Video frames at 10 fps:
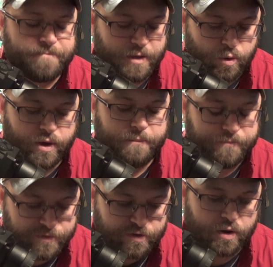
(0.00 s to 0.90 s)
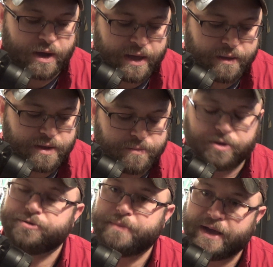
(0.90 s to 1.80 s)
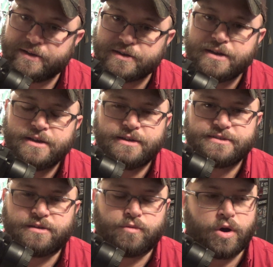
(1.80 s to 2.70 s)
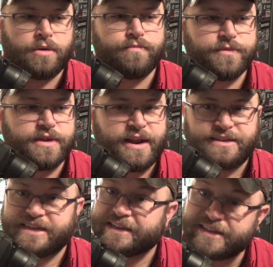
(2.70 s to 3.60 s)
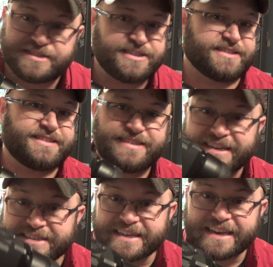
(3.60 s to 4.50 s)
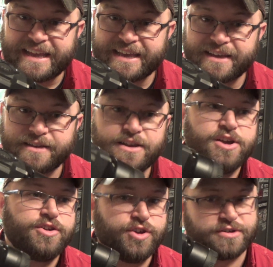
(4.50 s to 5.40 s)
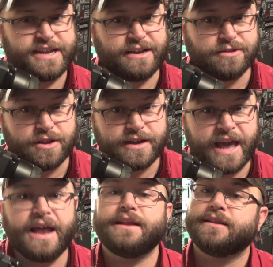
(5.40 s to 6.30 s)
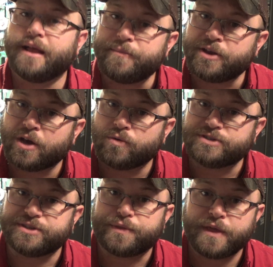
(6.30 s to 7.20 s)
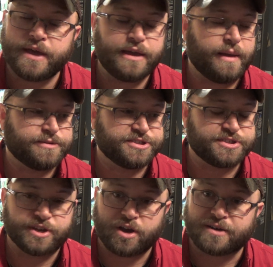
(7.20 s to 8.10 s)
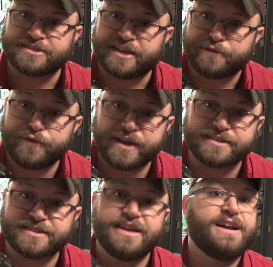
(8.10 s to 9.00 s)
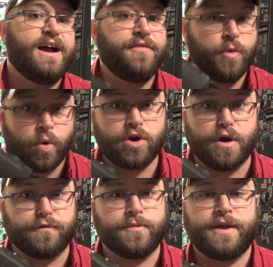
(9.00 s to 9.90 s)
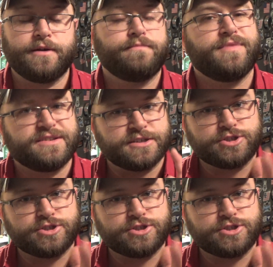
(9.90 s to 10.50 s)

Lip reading: Okay, so I emailed them back. So, well, can I at least just send it in? Y'all take a look at it. Let me know what you think, how much it's going to cost to get fixed, and then we'll go from there. They said,